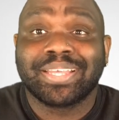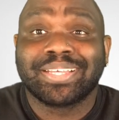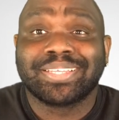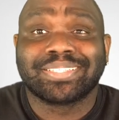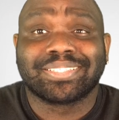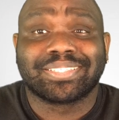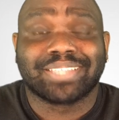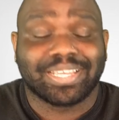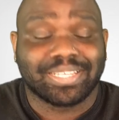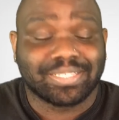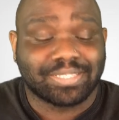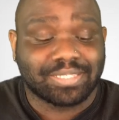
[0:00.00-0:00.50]

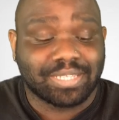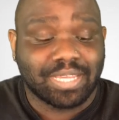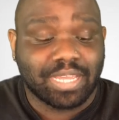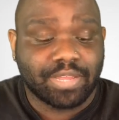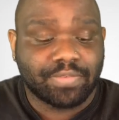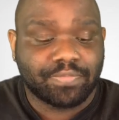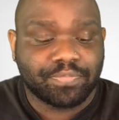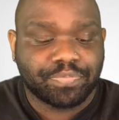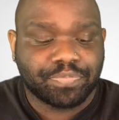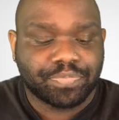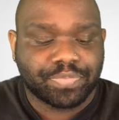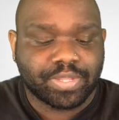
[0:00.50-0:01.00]
Stay safe.
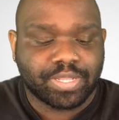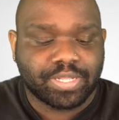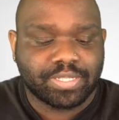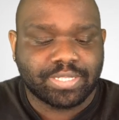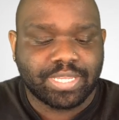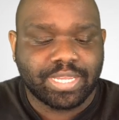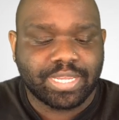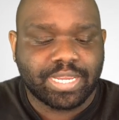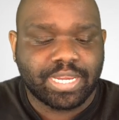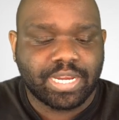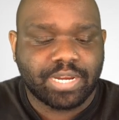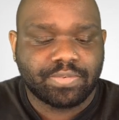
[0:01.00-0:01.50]

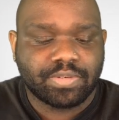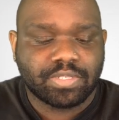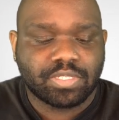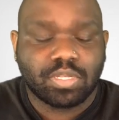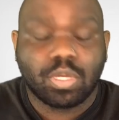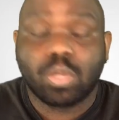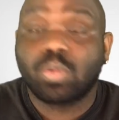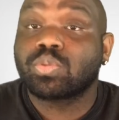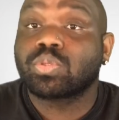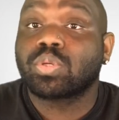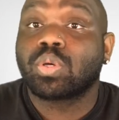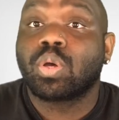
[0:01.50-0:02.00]
Take care of
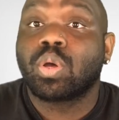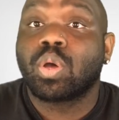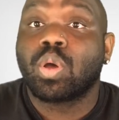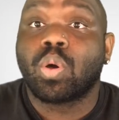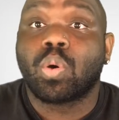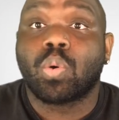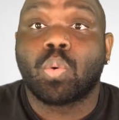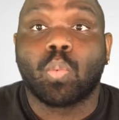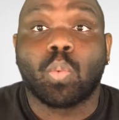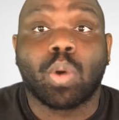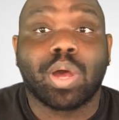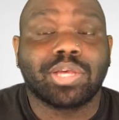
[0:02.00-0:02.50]
yourselves
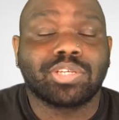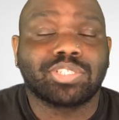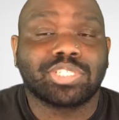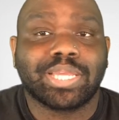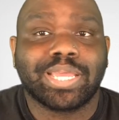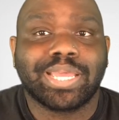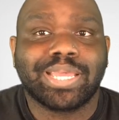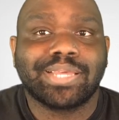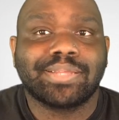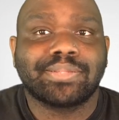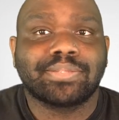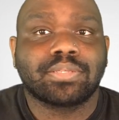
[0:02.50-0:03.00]
wash your
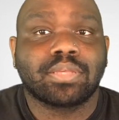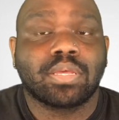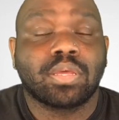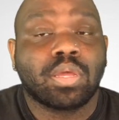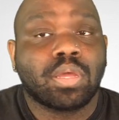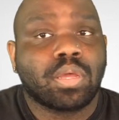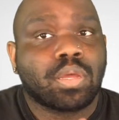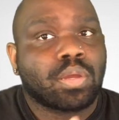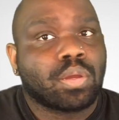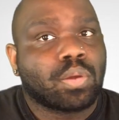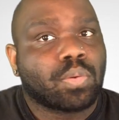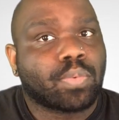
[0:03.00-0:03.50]
hands,
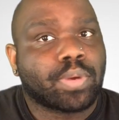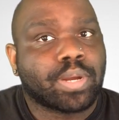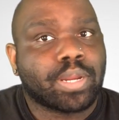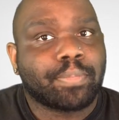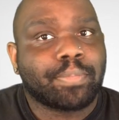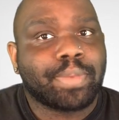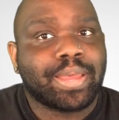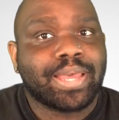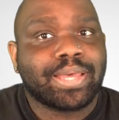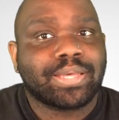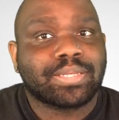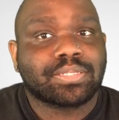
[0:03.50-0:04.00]
wear your
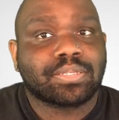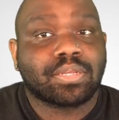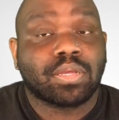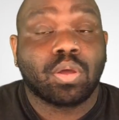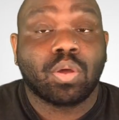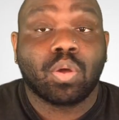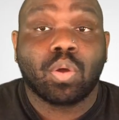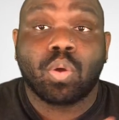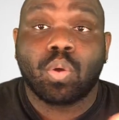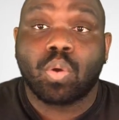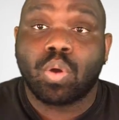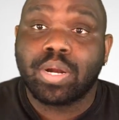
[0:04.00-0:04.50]
mask
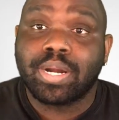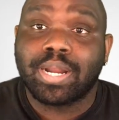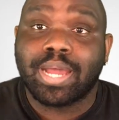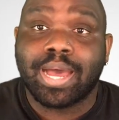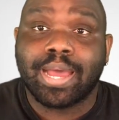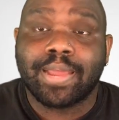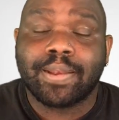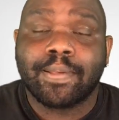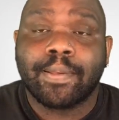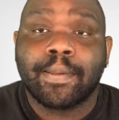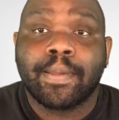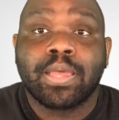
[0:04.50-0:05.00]
or
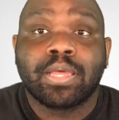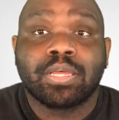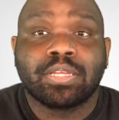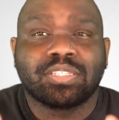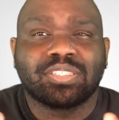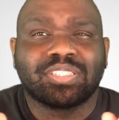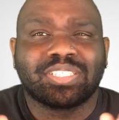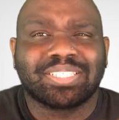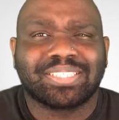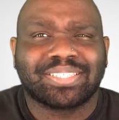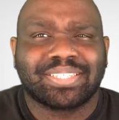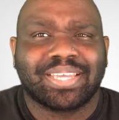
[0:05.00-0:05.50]
not.
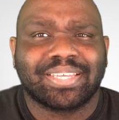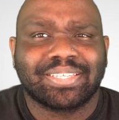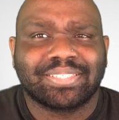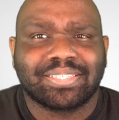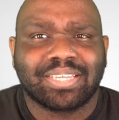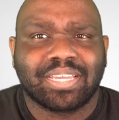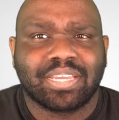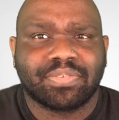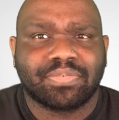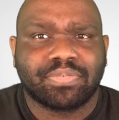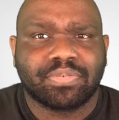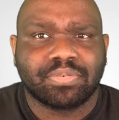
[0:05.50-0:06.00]
Just stay
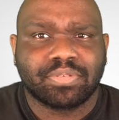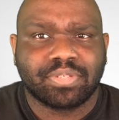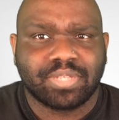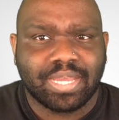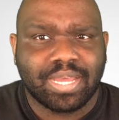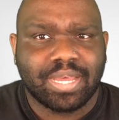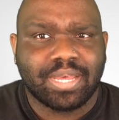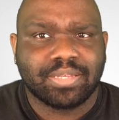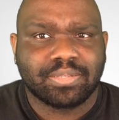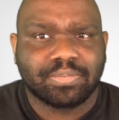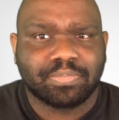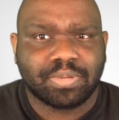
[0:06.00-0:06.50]
safe, you
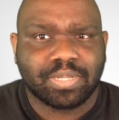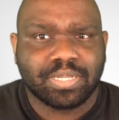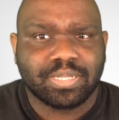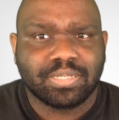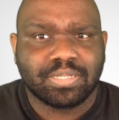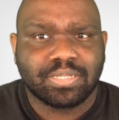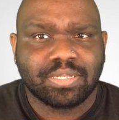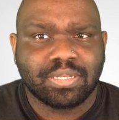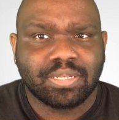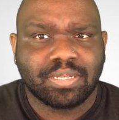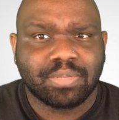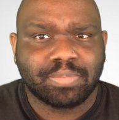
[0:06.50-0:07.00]
guys.
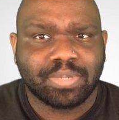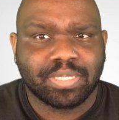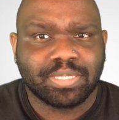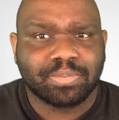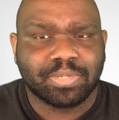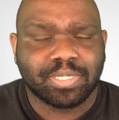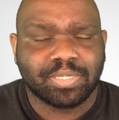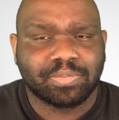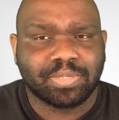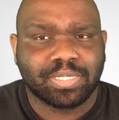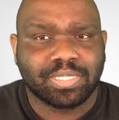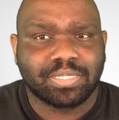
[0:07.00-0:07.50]
Please, please,
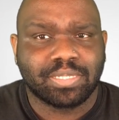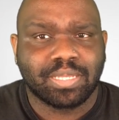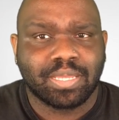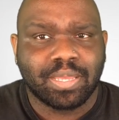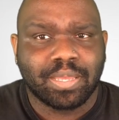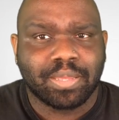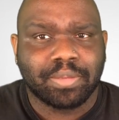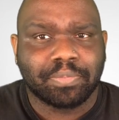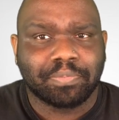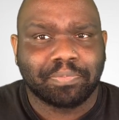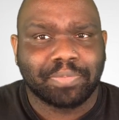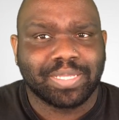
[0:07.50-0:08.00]
please, please
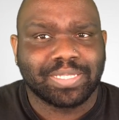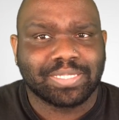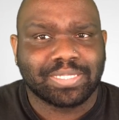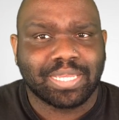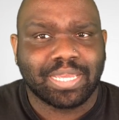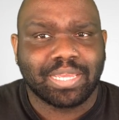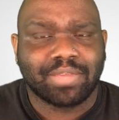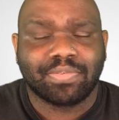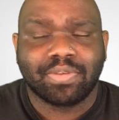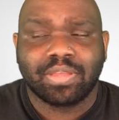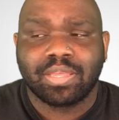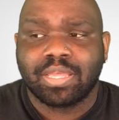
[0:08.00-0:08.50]
be
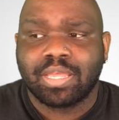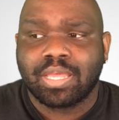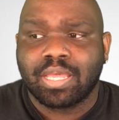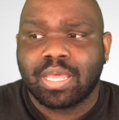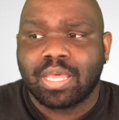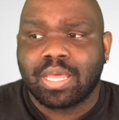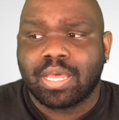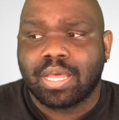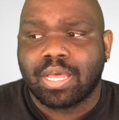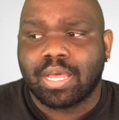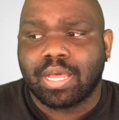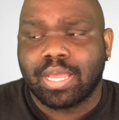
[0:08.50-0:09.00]
safe.
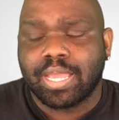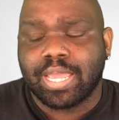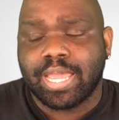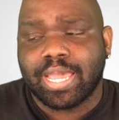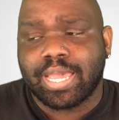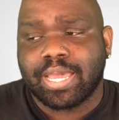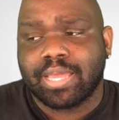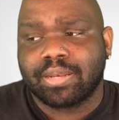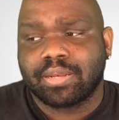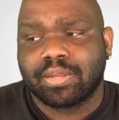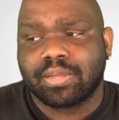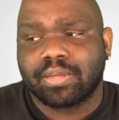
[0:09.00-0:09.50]

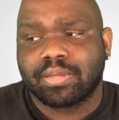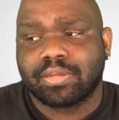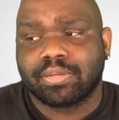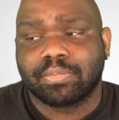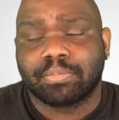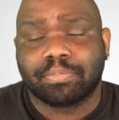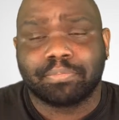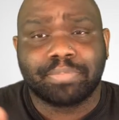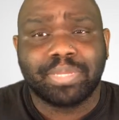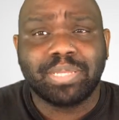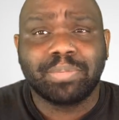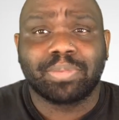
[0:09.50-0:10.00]
And
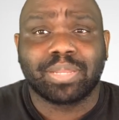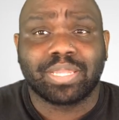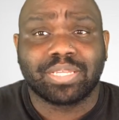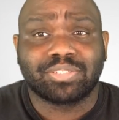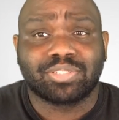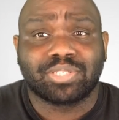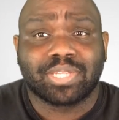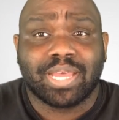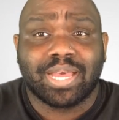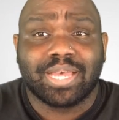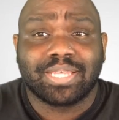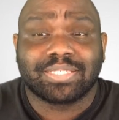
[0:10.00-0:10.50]
be blessed,
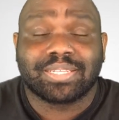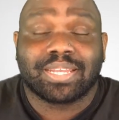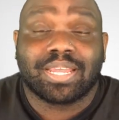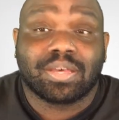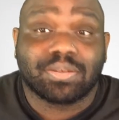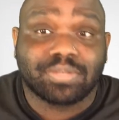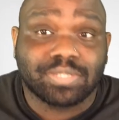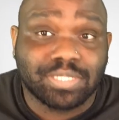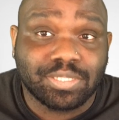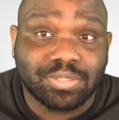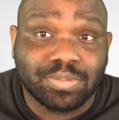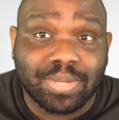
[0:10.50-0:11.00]
you guys. And I'll
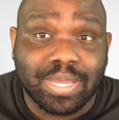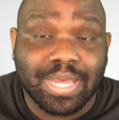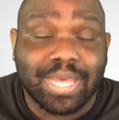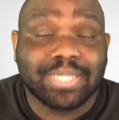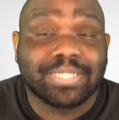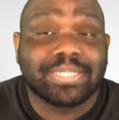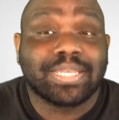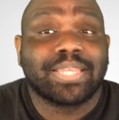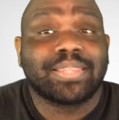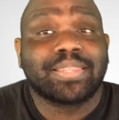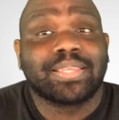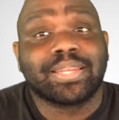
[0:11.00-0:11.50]
see you guys
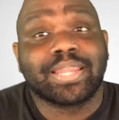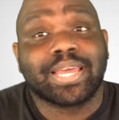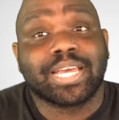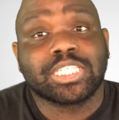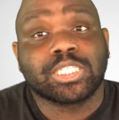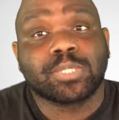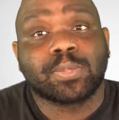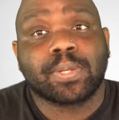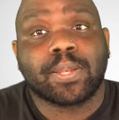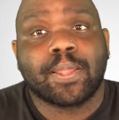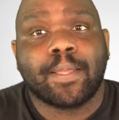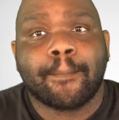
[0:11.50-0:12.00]
in the
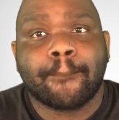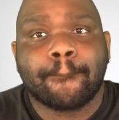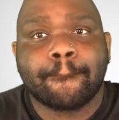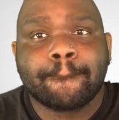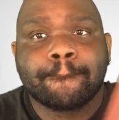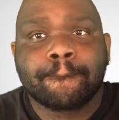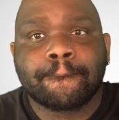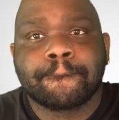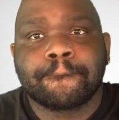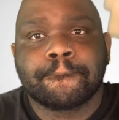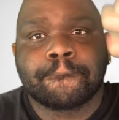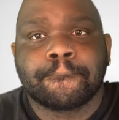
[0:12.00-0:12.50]
next one.
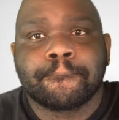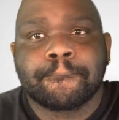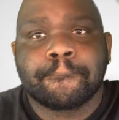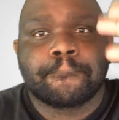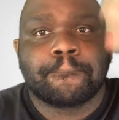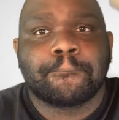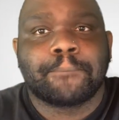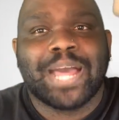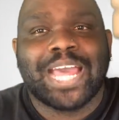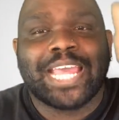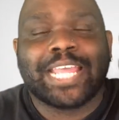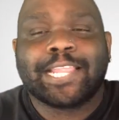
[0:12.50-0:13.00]

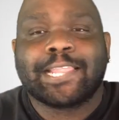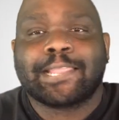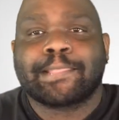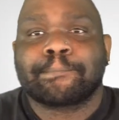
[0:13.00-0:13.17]
Bye.